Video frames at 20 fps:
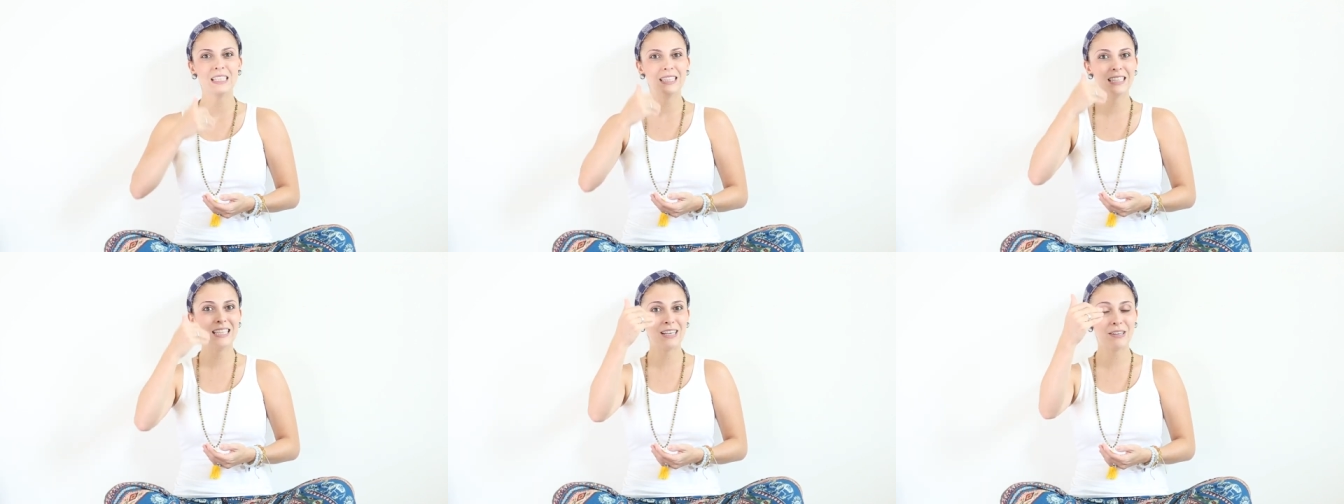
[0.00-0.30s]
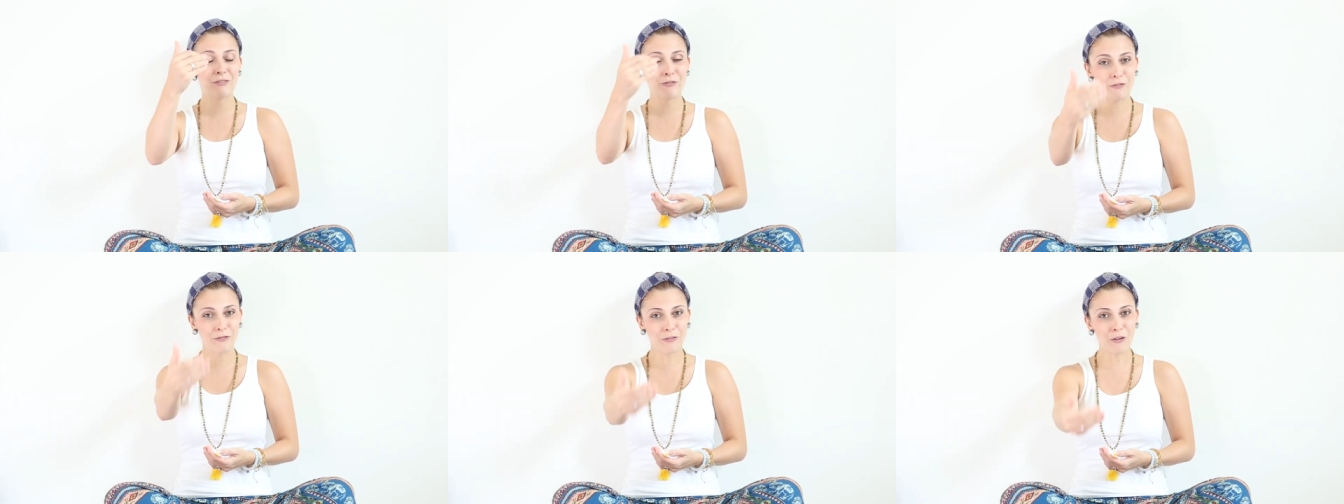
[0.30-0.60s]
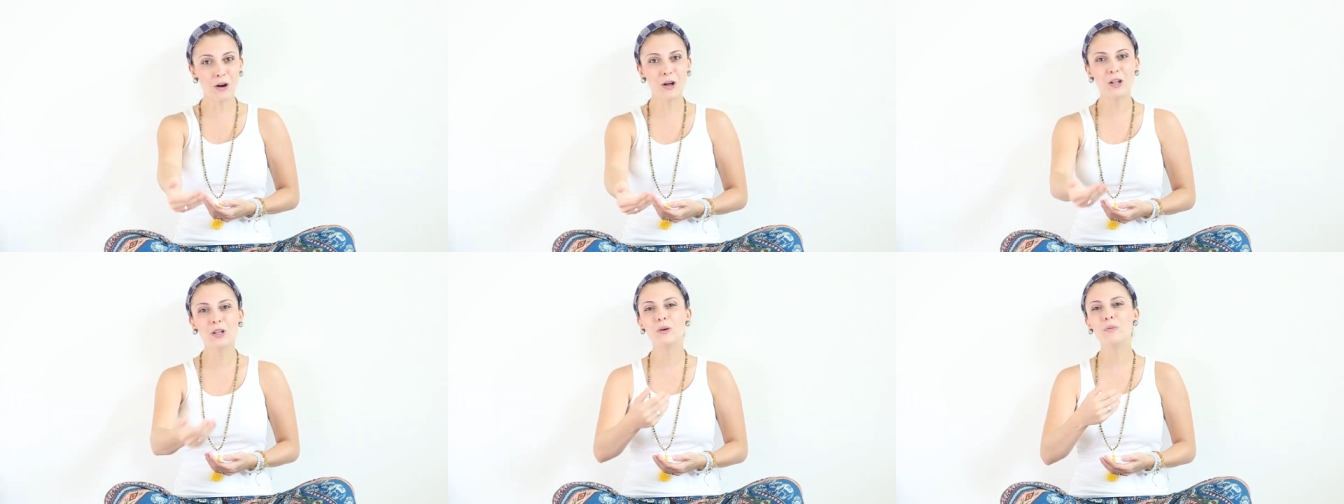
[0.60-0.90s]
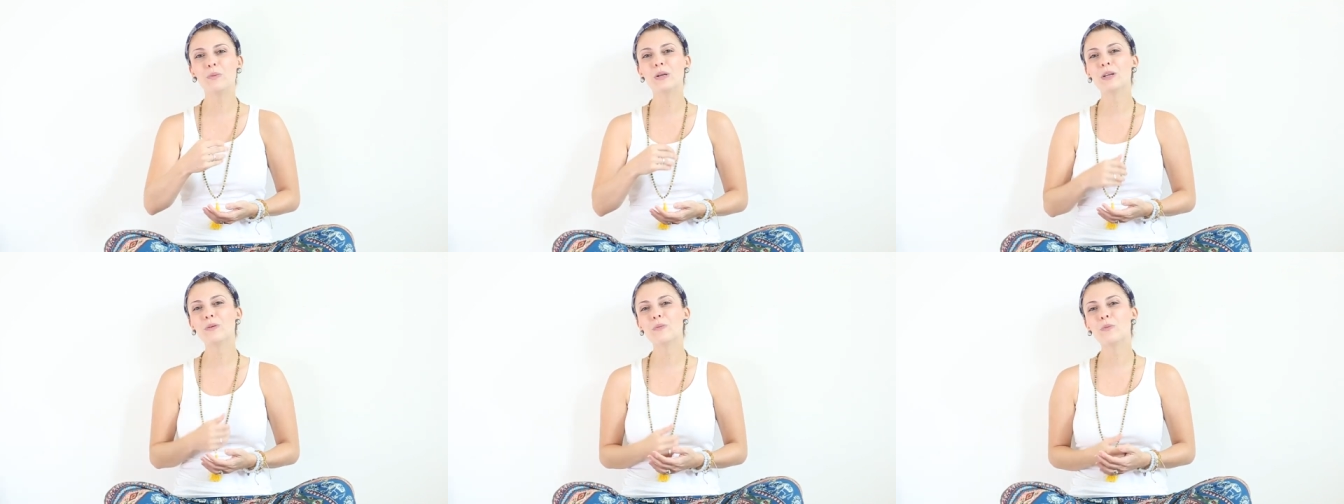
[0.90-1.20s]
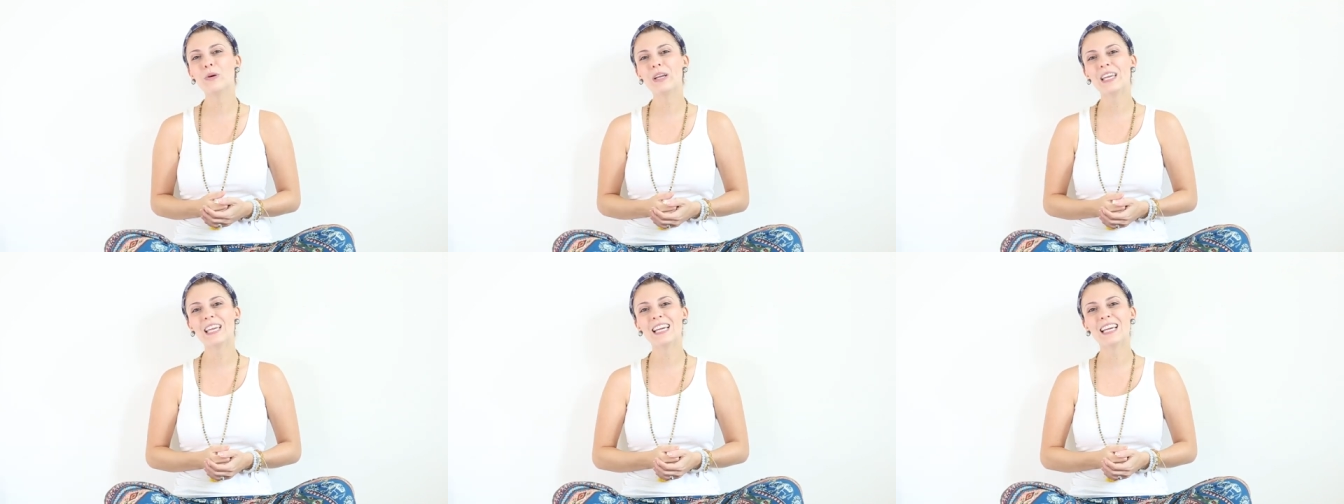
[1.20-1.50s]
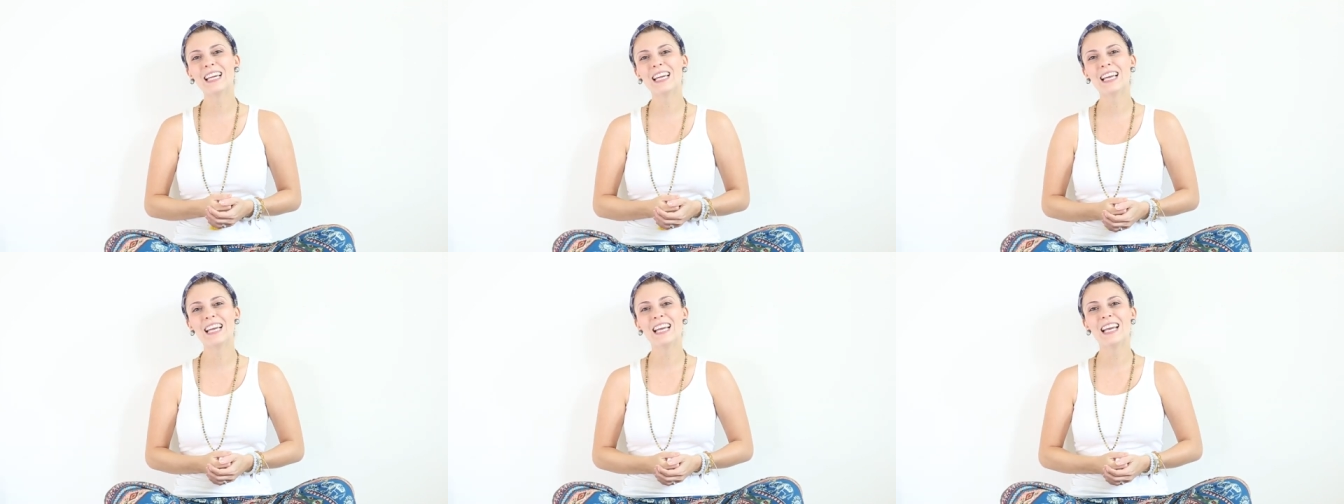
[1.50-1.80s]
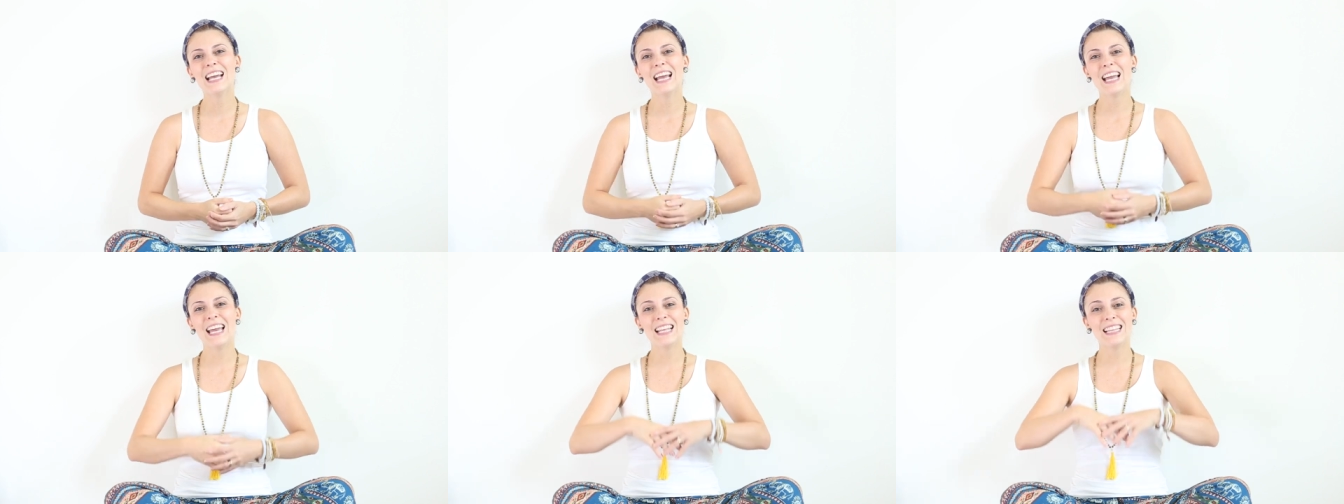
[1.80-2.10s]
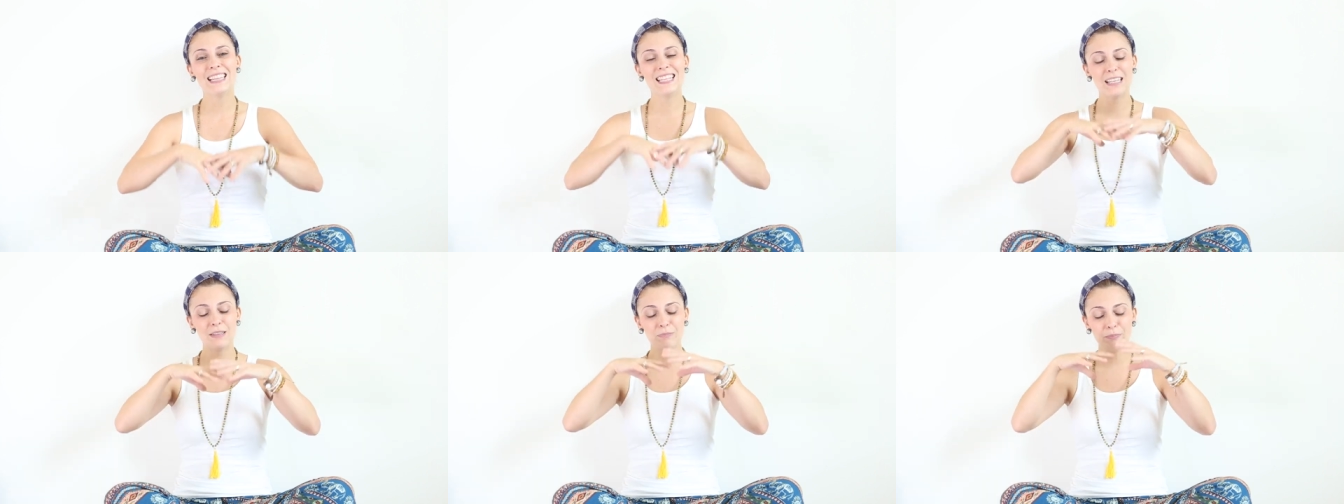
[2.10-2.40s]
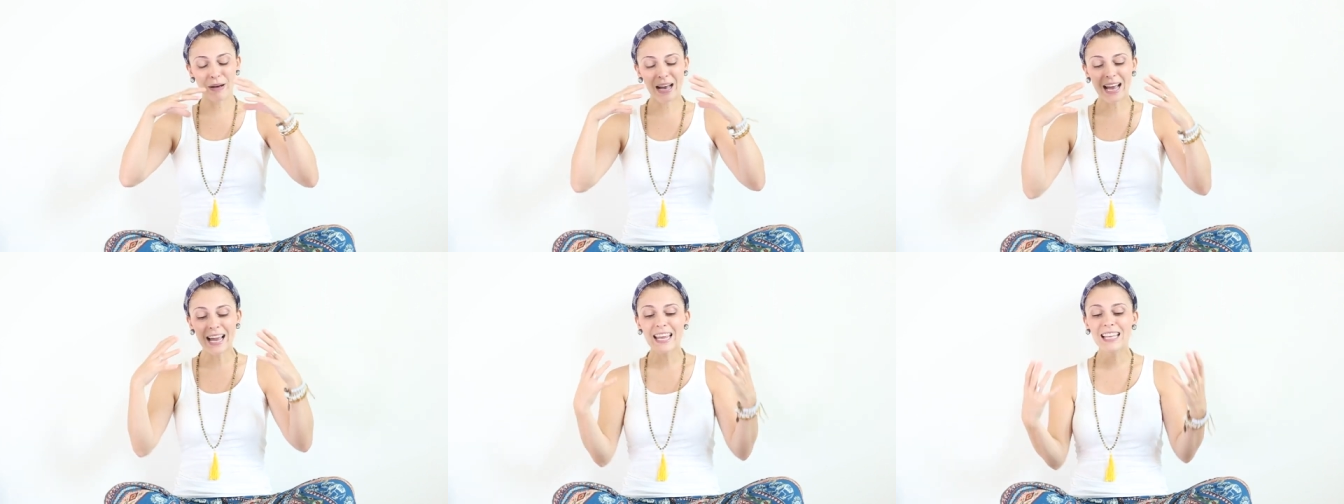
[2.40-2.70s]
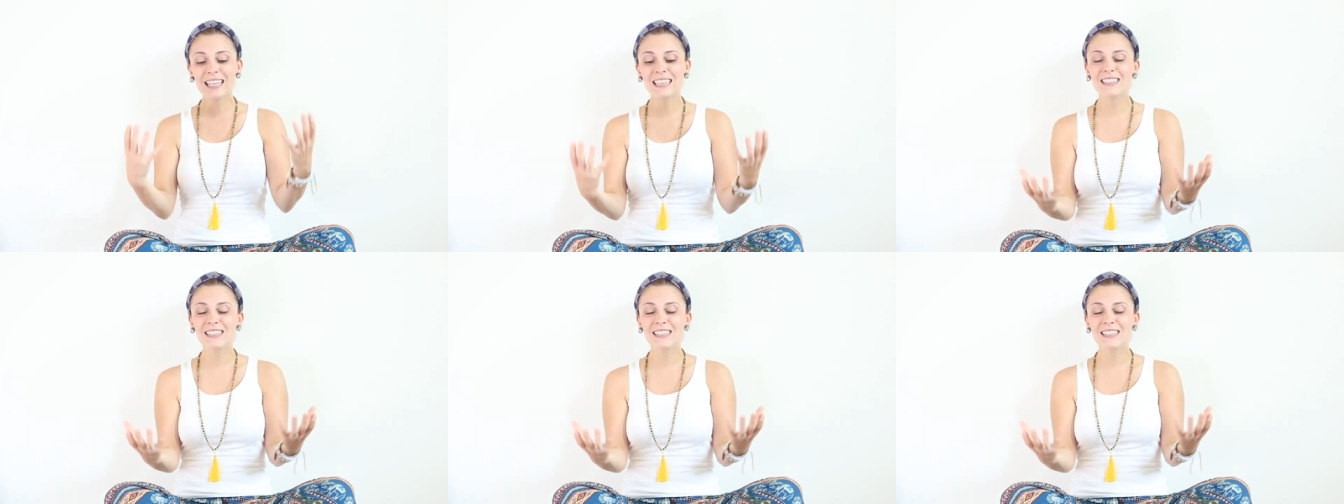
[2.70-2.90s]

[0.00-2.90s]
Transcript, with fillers: the following week and then by